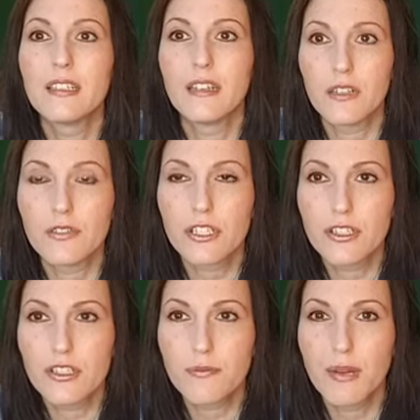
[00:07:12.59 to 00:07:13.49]

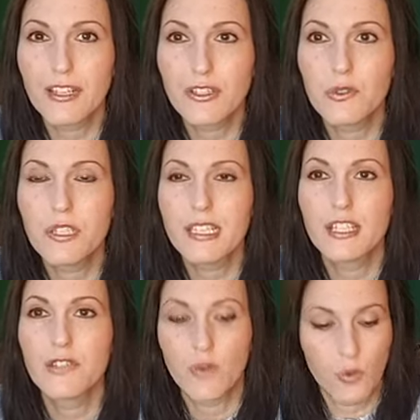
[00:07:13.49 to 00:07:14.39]
governs by using
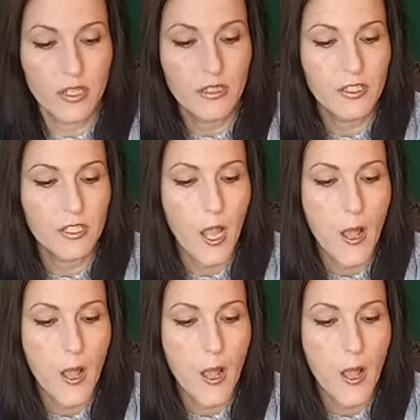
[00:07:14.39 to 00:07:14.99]
his voice?